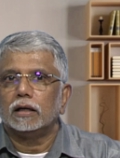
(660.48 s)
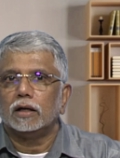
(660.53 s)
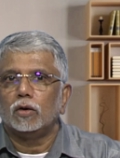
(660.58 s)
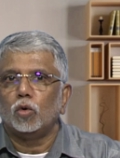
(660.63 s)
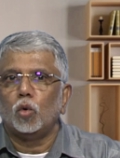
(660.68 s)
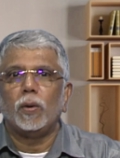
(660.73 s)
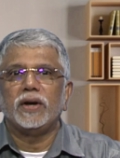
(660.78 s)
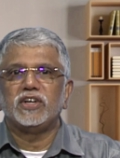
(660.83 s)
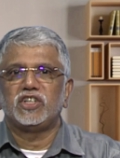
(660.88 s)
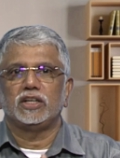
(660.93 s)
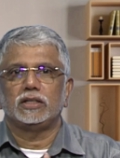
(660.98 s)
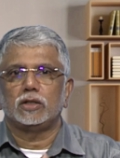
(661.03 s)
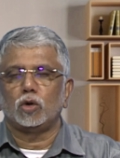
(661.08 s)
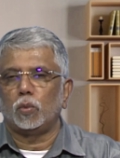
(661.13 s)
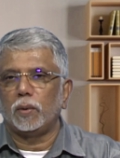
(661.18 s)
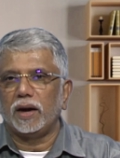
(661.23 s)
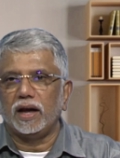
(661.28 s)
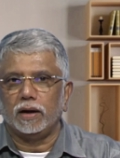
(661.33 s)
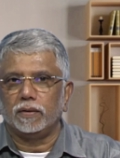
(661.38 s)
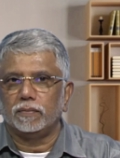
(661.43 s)
wish it
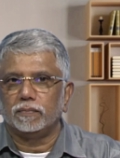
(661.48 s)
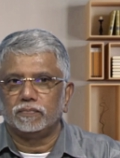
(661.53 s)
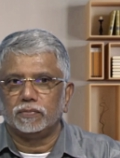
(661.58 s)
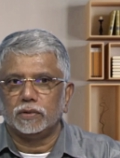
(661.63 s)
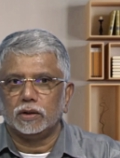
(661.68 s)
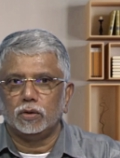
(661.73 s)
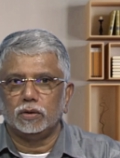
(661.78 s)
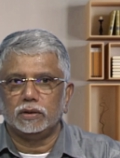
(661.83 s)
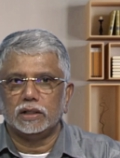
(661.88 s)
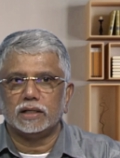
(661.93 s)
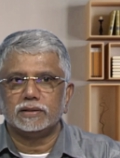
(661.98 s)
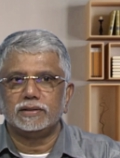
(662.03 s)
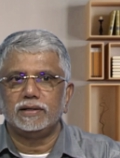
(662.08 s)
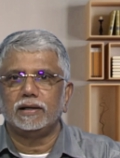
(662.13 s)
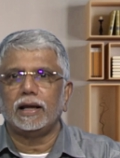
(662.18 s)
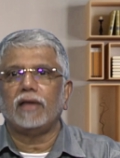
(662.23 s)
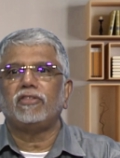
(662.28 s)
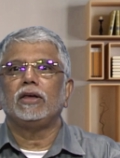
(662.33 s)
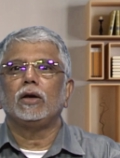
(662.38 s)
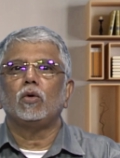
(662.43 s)
away. There is
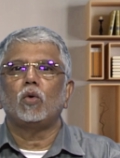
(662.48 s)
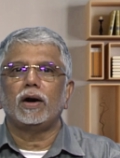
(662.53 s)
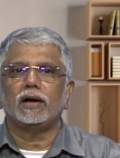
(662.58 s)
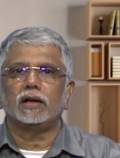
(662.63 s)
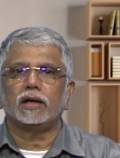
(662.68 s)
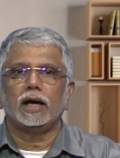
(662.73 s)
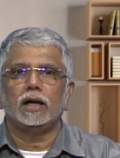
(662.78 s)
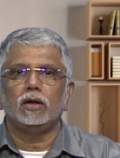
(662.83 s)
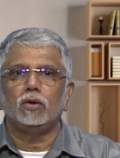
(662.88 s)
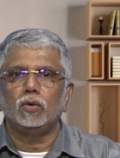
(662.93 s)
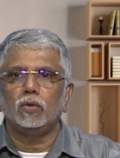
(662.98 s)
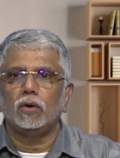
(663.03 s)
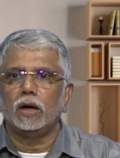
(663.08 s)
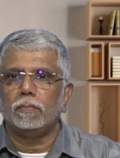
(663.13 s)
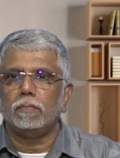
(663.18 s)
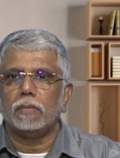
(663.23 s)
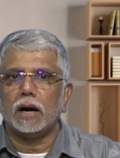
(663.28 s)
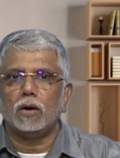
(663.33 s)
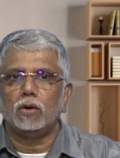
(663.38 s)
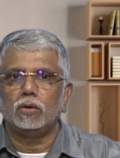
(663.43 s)
nothing one can do
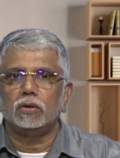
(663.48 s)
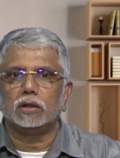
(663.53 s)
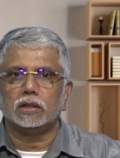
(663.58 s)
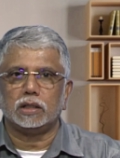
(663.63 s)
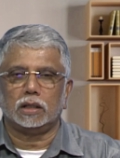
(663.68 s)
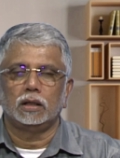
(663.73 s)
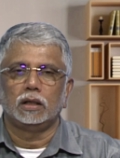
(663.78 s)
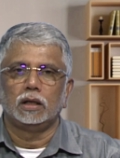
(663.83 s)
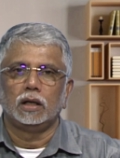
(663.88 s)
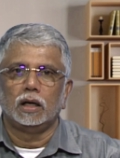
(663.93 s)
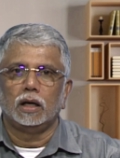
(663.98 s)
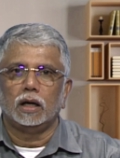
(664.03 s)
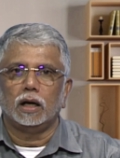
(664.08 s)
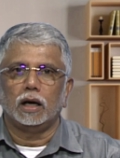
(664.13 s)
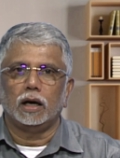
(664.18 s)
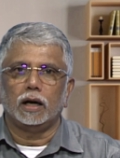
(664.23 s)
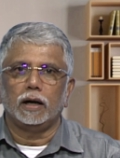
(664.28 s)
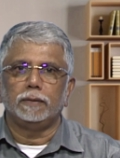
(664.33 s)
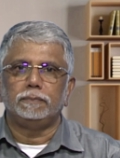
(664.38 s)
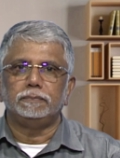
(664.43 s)
about
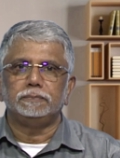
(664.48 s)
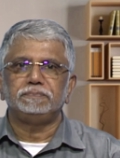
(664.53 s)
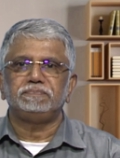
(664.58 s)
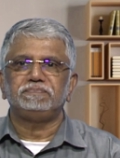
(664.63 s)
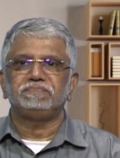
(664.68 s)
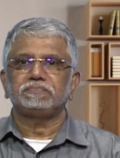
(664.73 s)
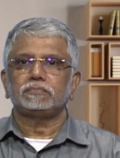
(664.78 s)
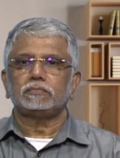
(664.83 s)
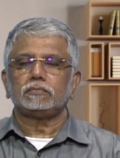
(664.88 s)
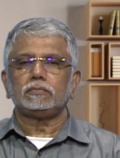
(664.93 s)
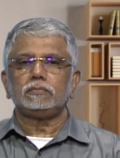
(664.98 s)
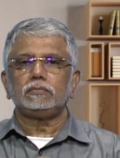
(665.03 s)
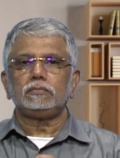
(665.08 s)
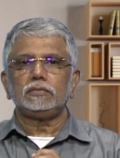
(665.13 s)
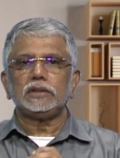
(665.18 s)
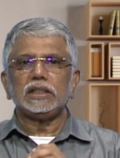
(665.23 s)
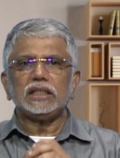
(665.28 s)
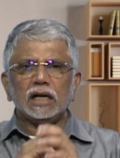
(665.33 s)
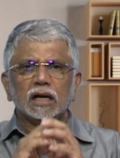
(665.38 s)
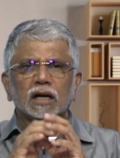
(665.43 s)
um,
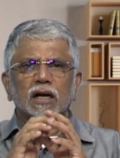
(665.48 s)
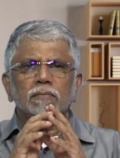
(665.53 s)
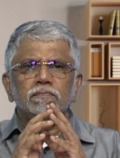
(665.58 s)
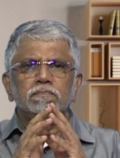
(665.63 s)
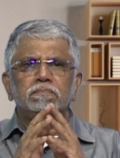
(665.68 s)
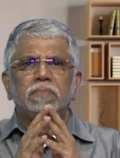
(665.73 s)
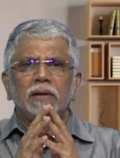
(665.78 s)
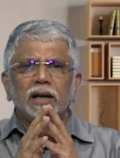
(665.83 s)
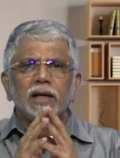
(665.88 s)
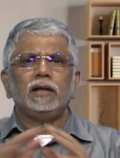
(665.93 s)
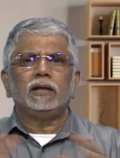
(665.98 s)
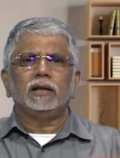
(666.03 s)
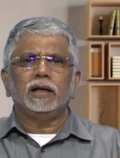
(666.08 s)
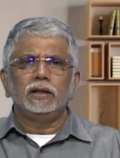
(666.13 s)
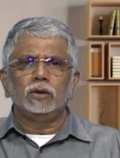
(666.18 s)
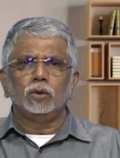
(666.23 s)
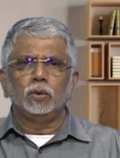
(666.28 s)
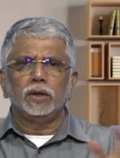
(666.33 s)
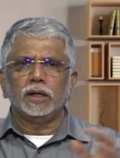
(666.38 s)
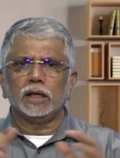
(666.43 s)
completely
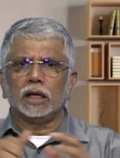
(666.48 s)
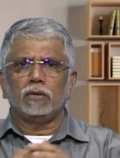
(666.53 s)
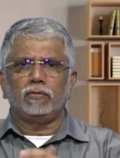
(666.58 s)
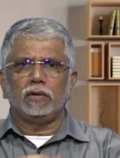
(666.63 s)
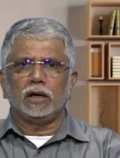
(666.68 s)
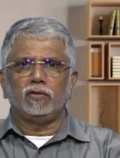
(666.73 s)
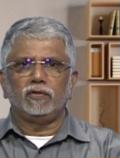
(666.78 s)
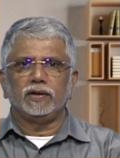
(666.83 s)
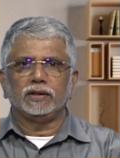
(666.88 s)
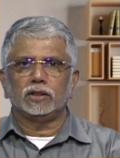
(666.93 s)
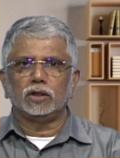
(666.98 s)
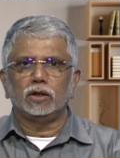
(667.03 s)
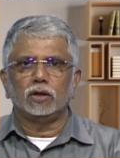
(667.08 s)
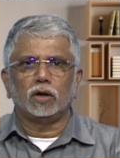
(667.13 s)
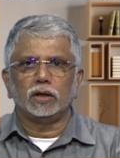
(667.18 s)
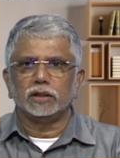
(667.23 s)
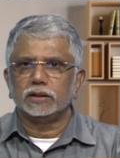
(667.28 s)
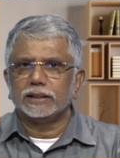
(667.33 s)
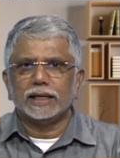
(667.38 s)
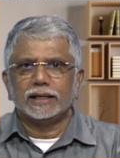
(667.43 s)
doing away with
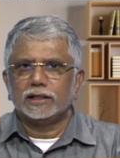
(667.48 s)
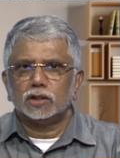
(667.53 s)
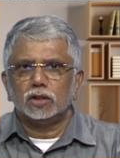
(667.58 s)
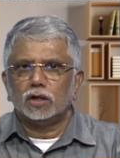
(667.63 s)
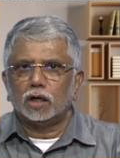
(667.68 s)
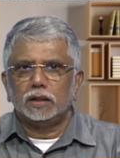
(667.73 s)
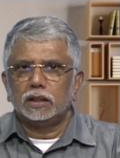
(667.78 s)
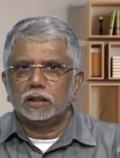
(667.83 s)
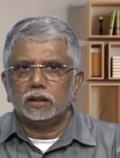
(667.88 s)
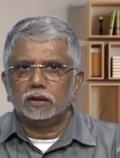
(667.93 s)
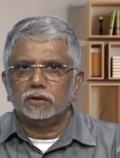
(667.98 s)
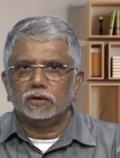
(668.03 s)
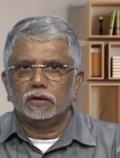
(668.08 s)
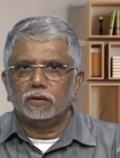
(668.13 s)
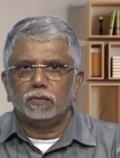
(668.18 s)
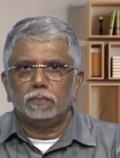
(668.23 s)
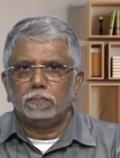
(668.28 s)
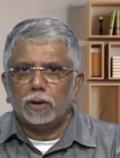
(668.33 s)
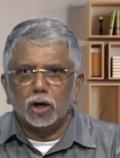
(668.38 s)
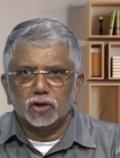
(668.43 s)
noise. That is not
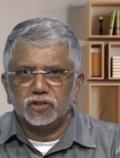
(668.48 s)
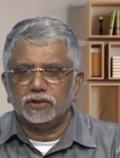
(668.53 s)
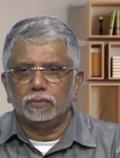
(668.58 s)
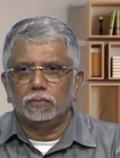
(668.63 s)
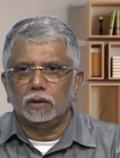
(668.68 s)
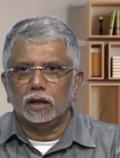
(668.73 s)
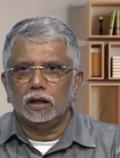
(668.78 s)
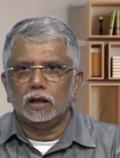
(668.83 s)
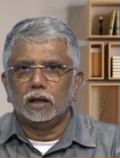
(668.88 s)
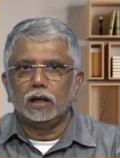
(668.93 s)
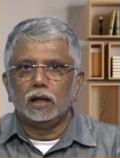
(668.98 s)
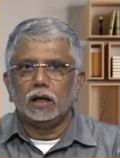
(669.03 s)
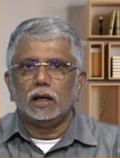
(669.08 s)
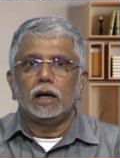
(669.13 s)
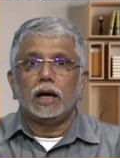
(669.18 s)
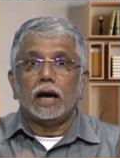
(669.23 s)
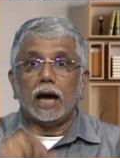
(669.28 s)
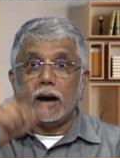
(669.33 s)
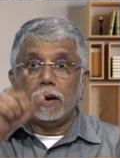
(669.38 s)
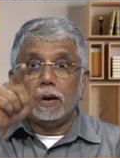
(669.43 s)
possible.
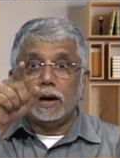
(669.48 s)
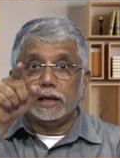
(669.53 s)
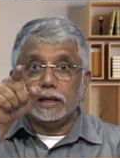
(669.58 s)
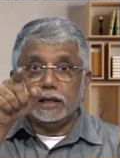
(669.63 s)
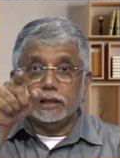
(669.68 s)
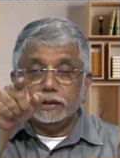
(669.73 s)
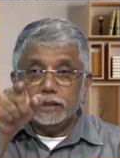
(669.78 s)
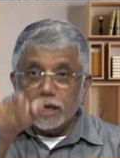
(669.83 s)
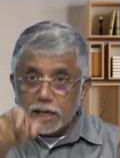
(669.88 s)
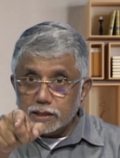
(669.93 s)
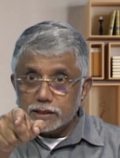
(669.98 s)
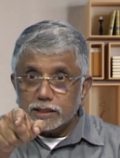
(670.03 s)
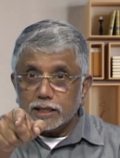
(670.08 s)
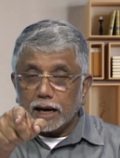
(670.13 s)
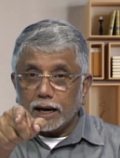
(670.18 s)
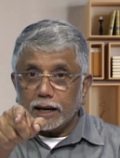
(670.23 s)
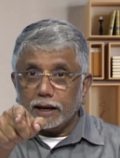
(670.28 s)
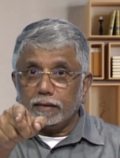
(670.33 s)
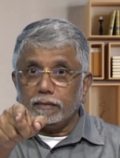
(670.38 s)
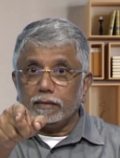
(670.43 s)
In this
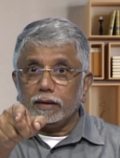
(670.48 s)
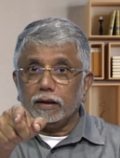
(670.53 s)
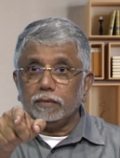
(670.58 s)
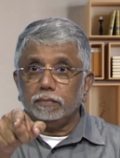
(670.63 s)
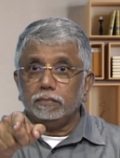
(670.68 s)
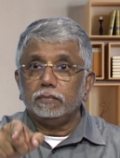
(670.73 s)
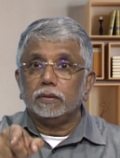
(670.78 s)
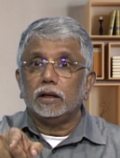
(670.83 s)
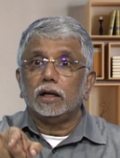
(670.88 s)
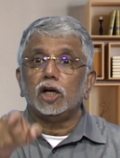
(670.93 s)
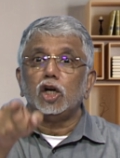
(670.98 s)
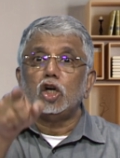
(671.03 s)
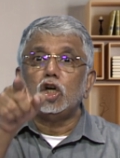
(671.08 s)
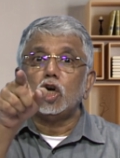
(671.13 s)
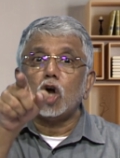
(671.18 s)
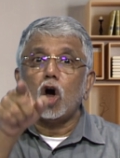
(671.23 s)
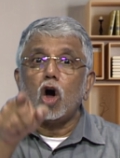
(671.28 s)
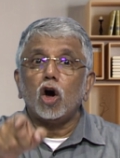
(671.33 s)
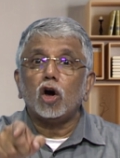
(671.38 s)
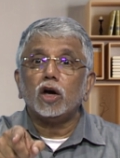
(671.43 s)
diagram,
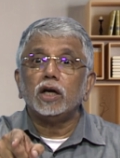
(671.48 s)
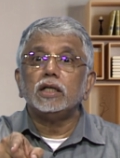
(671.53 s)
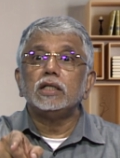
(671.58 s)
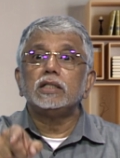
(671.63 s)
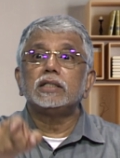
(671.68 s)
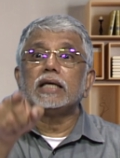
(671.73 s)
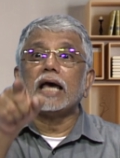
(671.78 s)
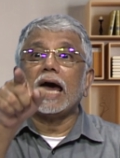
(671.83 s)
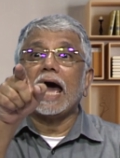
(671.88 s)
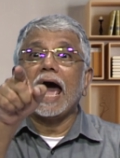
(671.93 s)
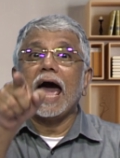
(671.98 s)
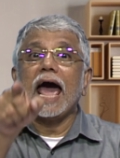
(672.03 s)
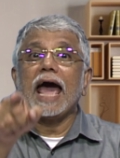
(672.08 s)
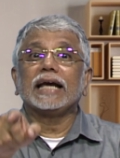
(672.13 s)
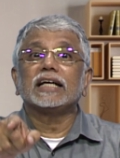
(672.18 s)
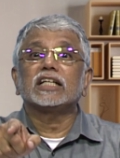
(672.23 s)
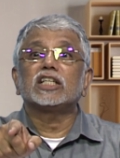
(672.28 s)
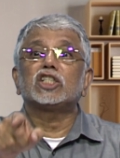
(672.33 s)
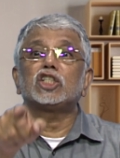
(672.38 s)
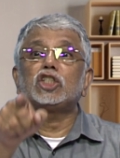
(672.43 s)
noise
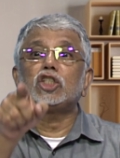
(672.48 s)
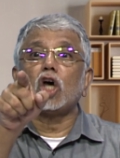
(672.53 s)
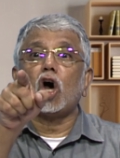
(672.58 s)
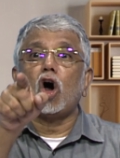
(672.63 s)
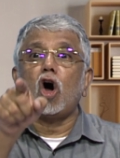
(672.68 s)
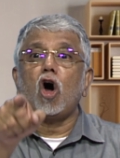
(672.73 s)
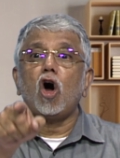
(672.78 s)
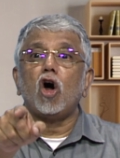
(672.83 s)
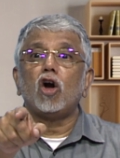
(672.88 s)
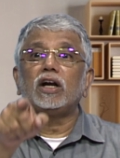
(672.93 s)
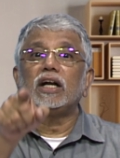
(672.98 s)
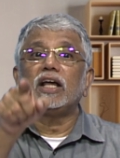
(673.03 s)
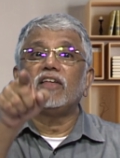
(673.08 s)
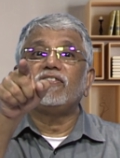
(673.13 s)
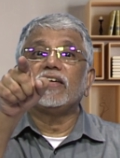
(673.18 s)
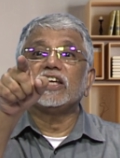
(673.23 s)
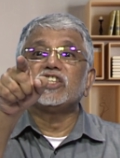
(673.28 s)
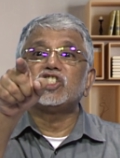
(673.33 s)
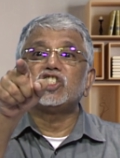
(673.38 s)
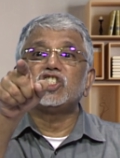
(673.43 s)
acts on
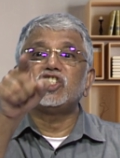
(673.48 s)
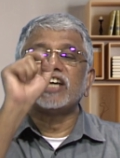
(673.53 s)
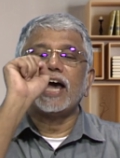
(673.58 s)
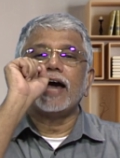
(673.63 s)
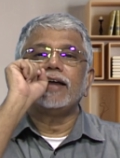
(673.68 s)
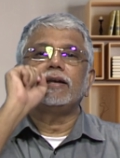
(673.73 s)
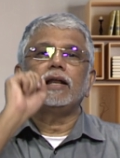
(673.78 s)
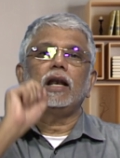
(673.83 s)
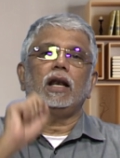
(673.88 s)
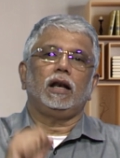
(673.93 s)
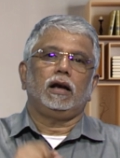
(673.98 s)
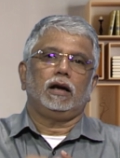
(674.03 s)
the channel.